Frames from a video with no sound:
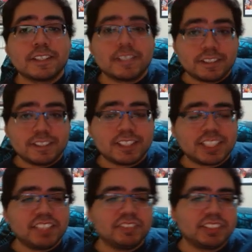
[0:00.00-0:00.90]
Good
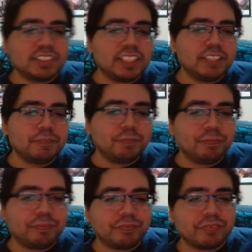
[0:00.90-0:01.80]
times. Like,
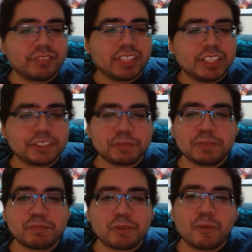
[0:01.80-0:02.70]
it took me
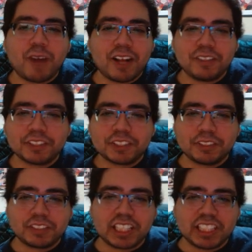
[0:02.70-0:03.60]
a while
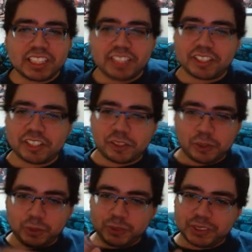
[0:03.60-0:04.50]
to kind of get the
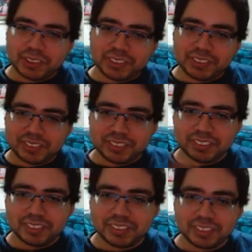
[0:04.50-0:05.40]
controls.
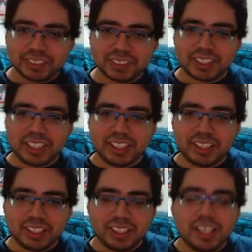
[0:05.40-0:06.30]
Like,
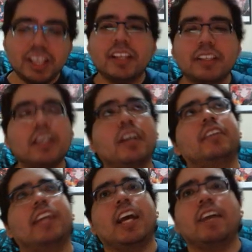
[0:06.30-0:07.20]

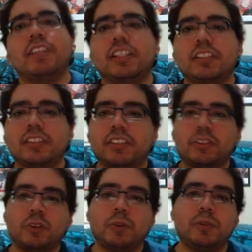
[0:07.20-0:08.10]
they have like the
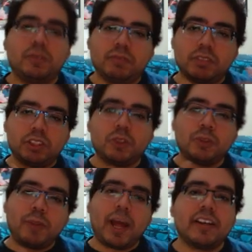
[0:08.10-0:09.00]
normal control
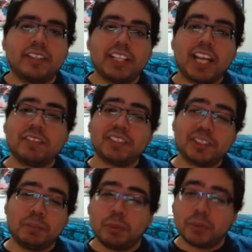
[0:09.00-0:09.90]
pattern, and they have a
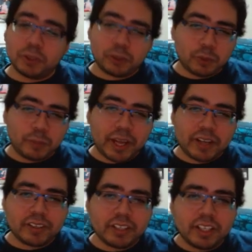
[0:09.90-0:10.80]
simple control
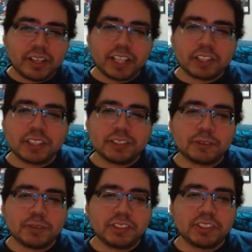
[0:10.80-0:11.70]
pattern. I tried to
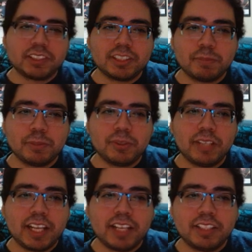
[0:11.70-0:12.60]
switch it to simple,
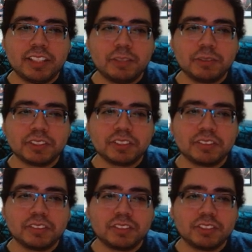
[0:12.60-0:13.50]
and it was
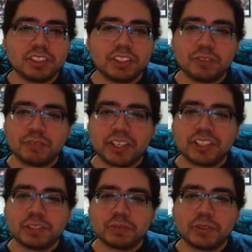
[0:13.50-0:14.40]
still very
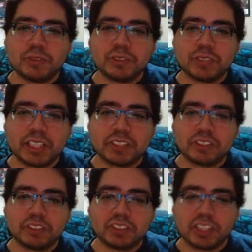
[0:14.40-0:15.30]
difficult. So I actually
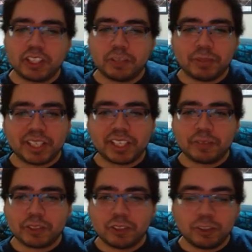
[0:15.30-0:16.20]
just ended up playing it
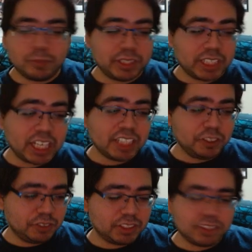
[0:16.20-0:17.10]
with the normal, and I got
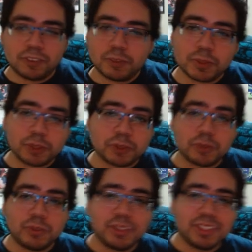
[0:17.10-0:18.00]
used to the normal controls.